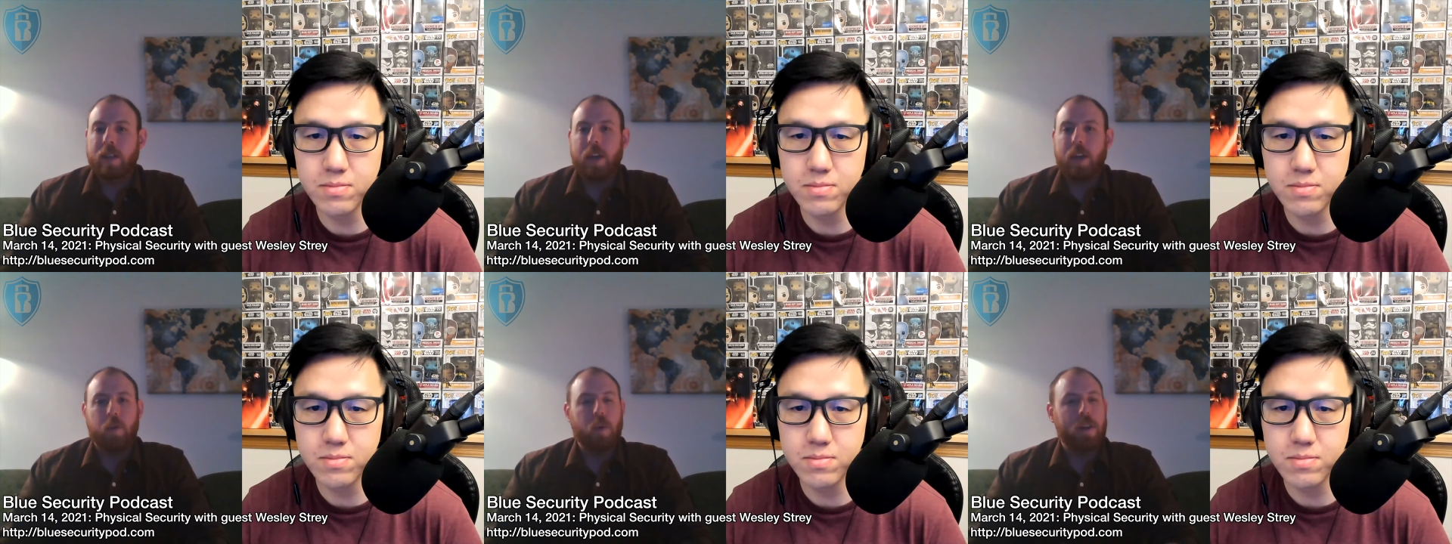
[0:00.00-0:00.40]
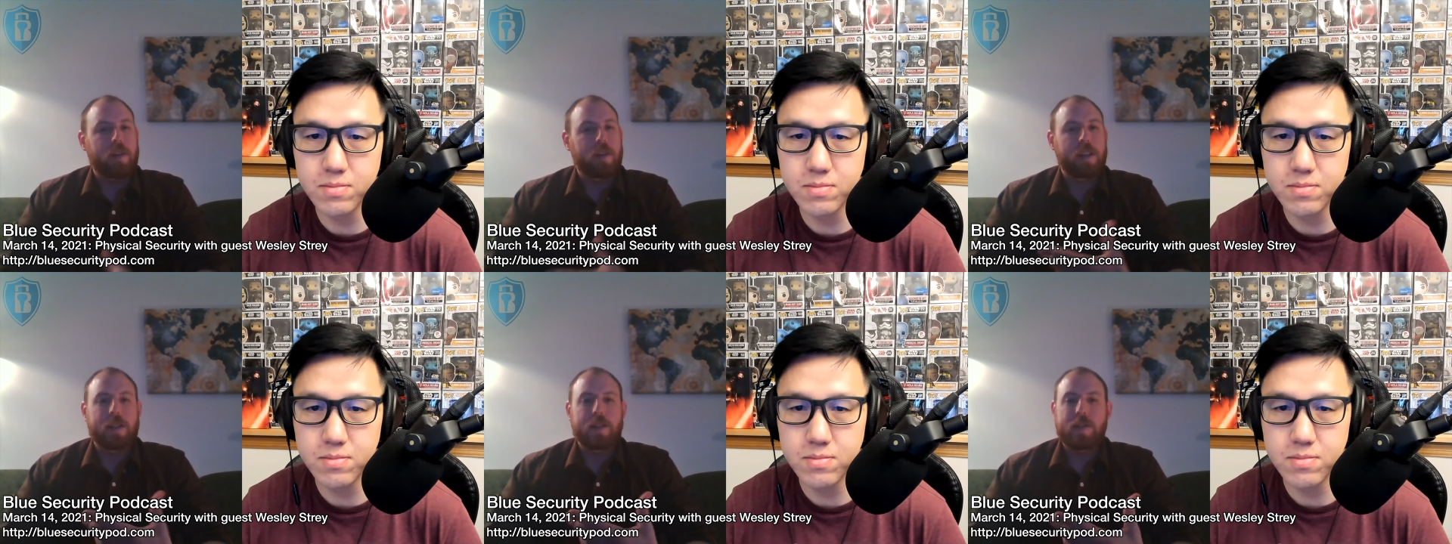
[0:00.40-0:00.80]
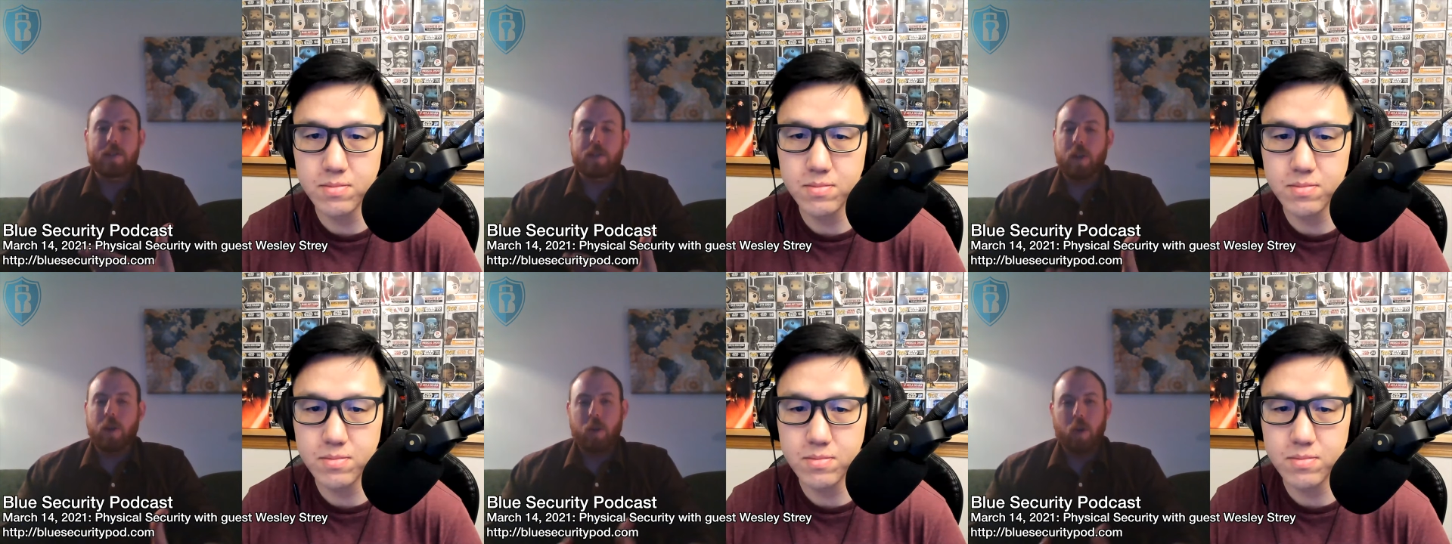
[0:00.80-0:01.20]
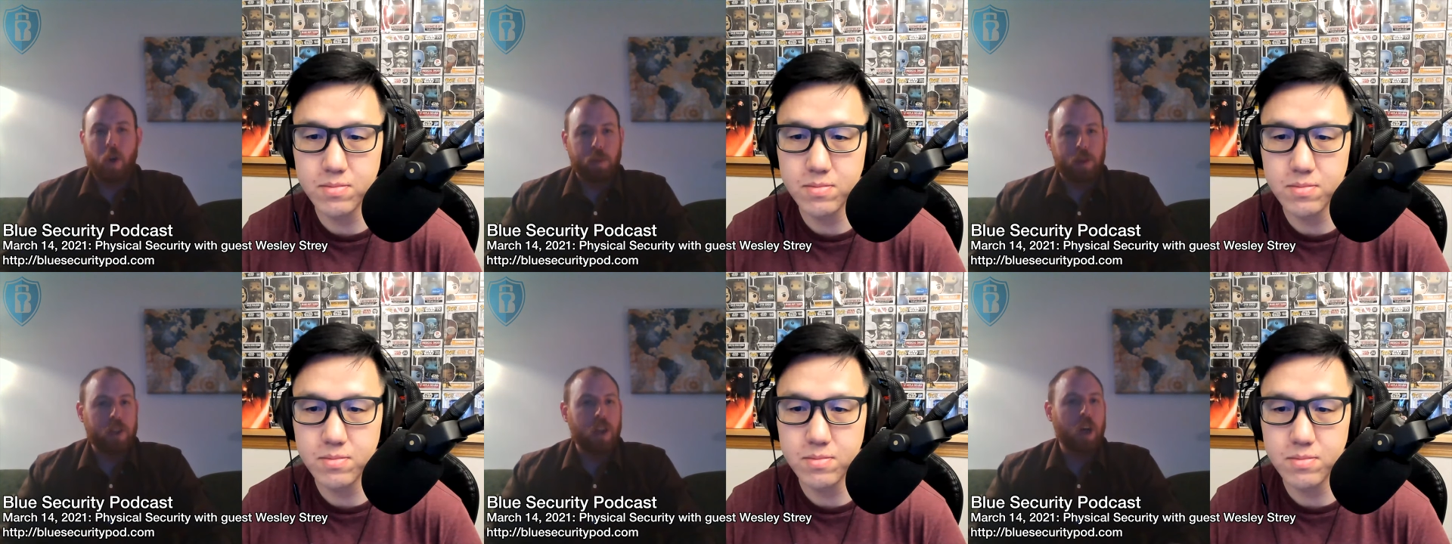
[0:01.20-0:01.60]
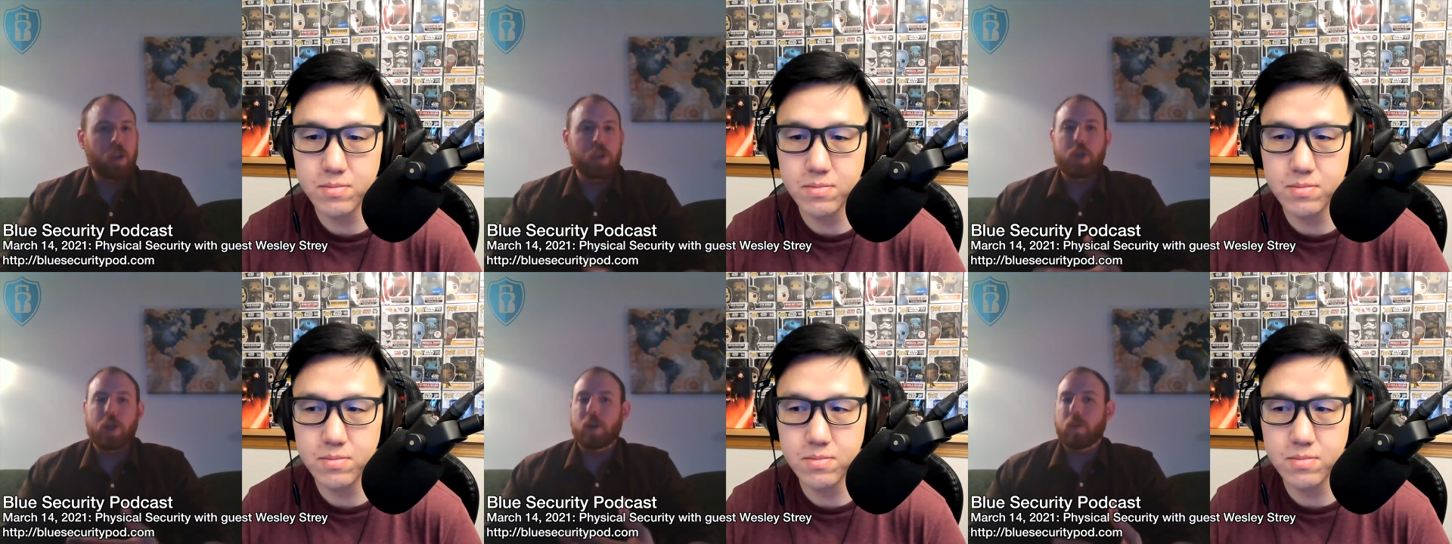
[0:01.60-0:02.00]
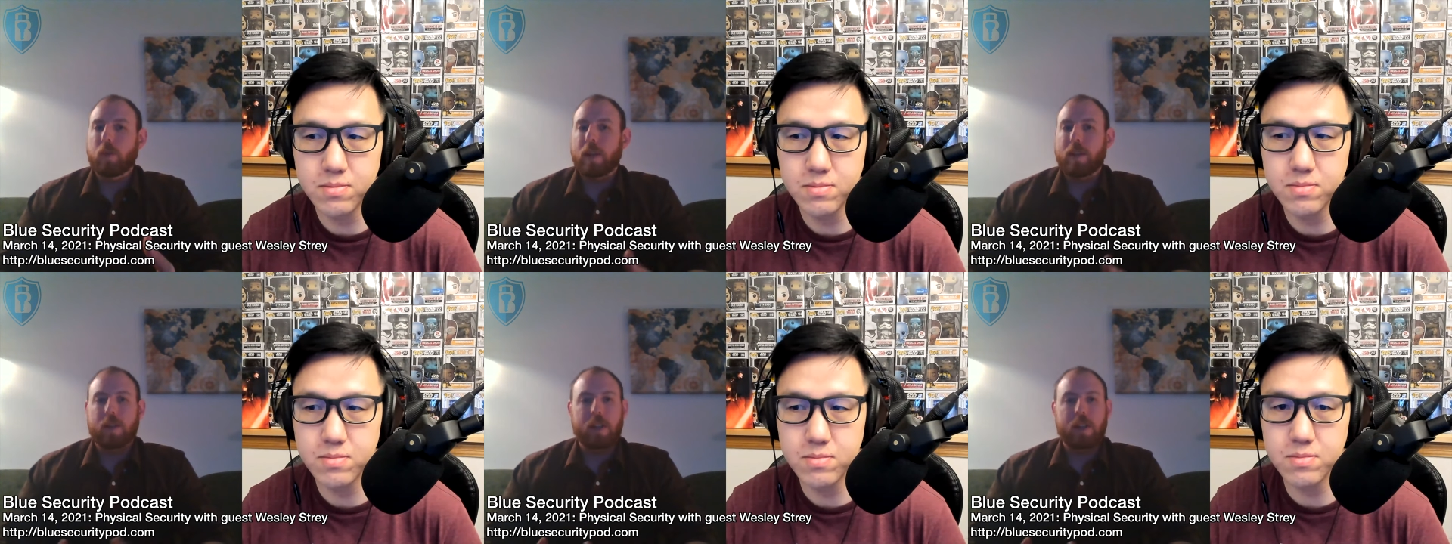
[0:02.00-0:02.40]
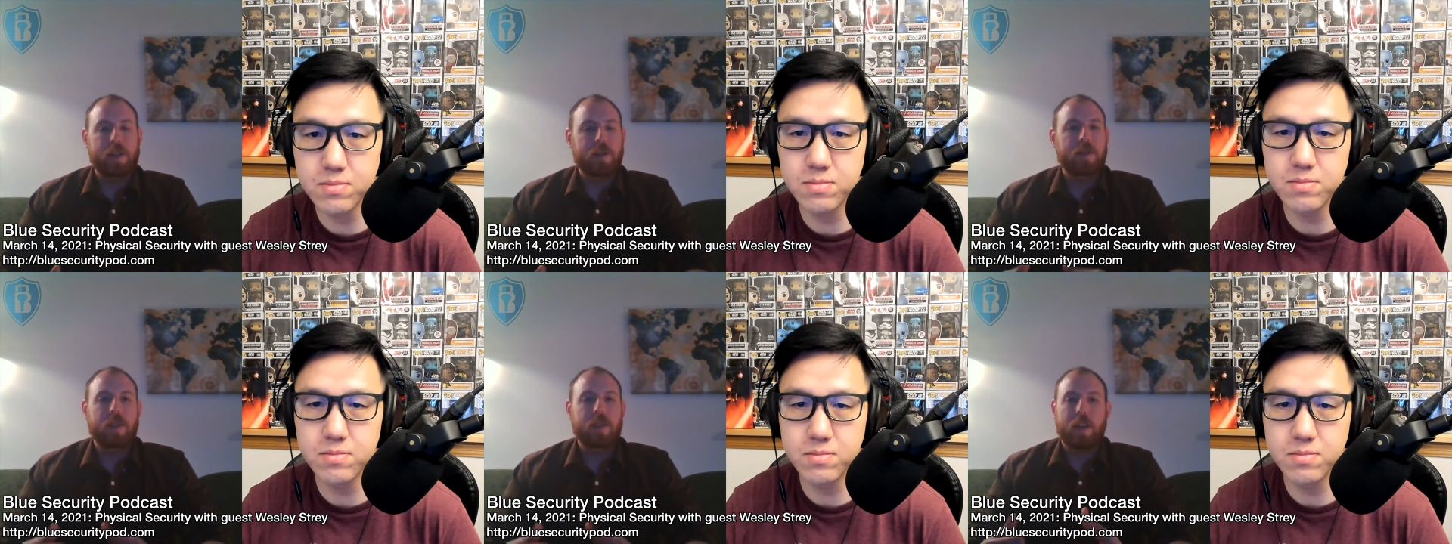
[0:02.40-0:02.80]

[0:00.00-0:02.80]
Speaker 1: uh, whether it's you know corporate culture, whether it's uh,